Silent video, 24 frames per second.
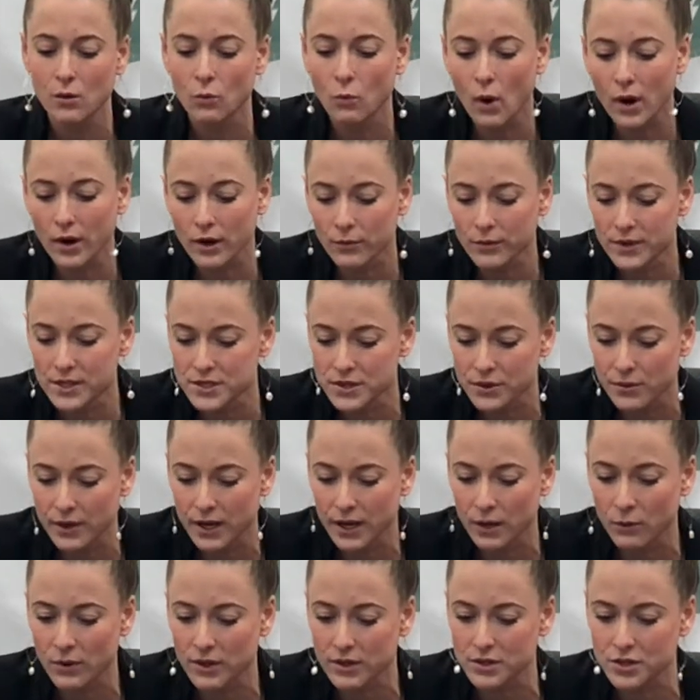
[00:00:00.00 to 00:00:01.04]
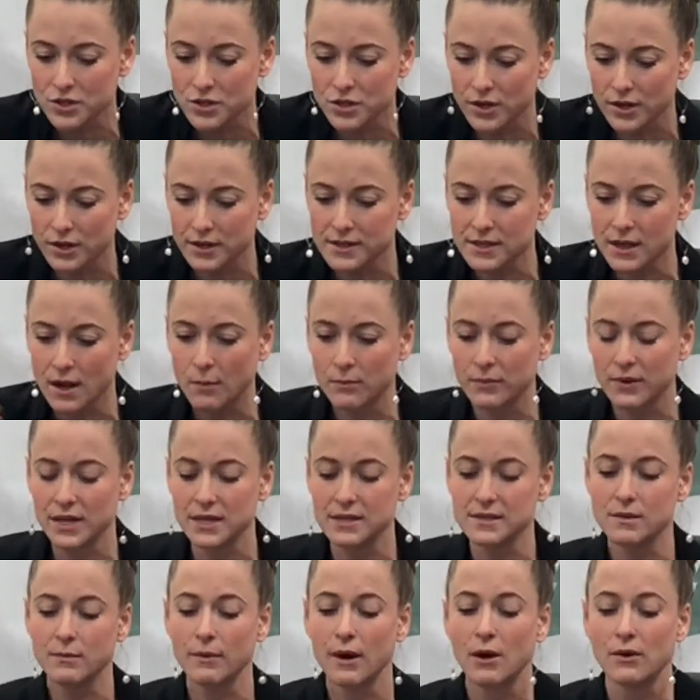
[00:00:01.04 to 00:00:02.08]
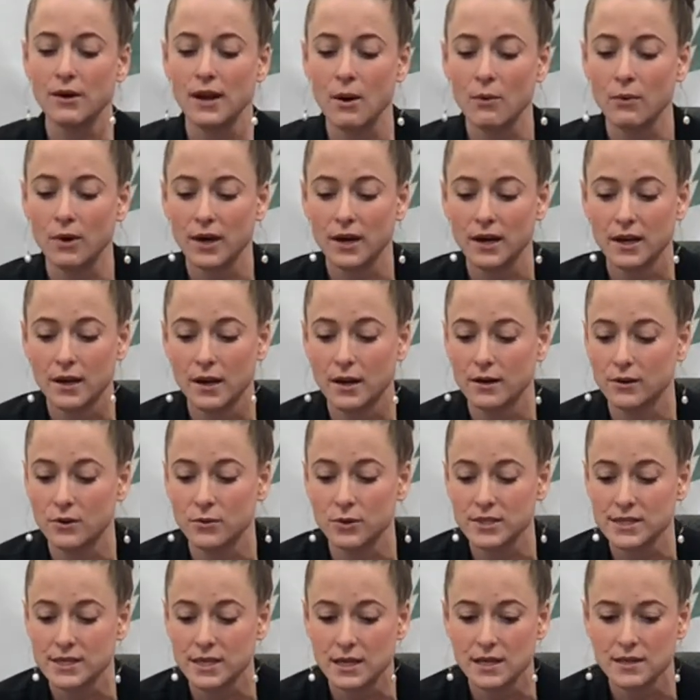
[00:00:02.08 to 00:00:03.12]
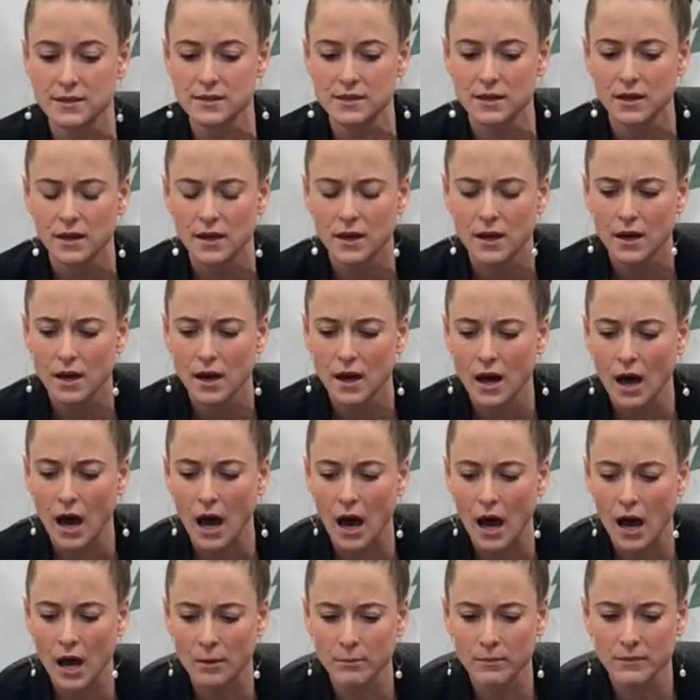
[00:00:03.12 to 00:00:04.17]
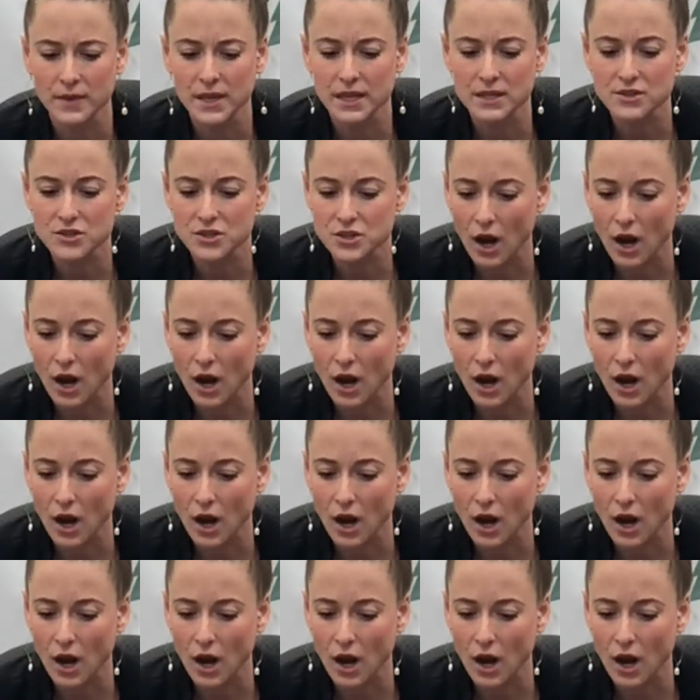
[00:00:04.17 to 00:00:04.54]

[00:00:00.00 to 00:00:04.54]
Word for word: what are we doing with insurance companies about network inadequacies? Um, it's